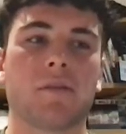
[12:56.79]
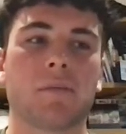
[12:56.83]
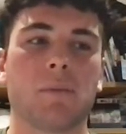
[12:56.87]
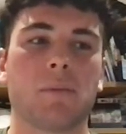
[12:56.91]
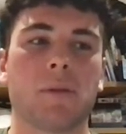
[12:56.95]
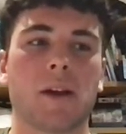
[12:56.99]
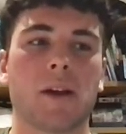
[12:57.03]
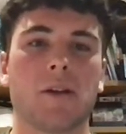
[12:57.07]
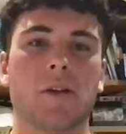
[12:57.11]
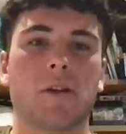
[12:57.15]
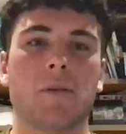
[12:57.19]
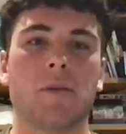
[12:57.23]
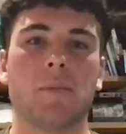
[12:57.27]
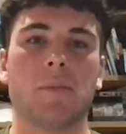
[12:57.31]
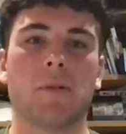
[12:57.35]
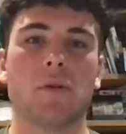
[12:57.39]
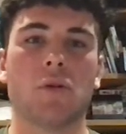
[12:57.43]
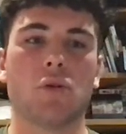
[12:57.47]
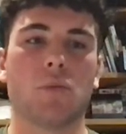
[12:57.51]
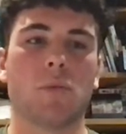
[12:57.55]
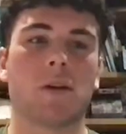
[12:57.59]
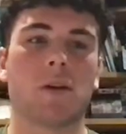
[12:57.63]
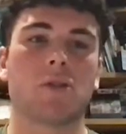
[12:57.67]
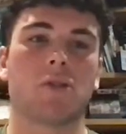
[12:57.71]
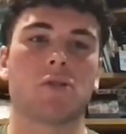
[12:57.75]
Played
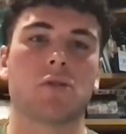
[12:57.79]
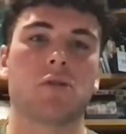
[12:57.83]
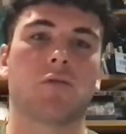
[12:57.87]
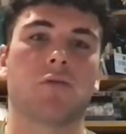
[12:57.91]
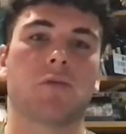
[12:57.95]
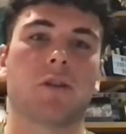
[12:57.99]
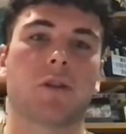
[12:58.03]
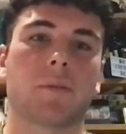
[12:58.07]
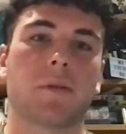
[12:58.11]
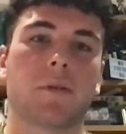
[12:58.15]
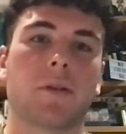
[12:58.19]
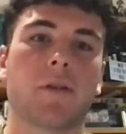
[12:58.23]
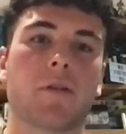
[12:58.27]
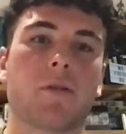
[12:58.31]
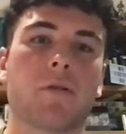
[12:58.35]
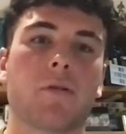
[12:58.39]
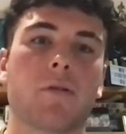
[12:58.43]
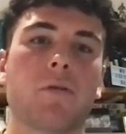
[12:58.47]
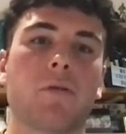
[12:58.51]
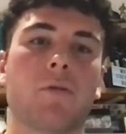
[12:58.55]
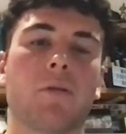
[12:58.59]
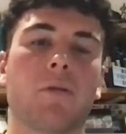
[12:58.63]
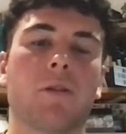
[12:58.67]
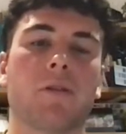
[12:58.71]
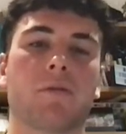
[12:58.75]
all my junior rugby through
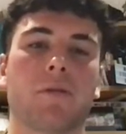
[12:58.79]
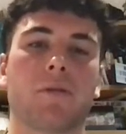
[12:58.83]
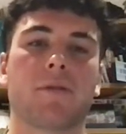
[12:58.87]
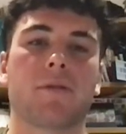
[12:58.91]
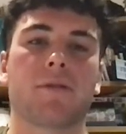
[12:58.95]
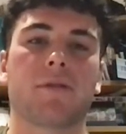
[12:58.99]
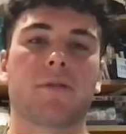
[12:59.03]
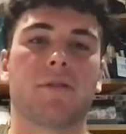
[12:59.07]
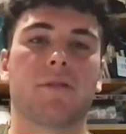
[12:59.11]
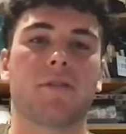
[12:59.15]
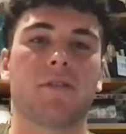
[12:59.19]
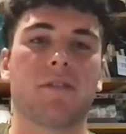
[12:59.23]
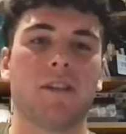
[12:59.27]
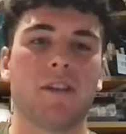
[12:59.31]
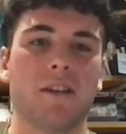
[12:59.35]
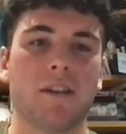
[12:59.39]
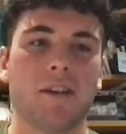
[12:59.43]
the West Roosters.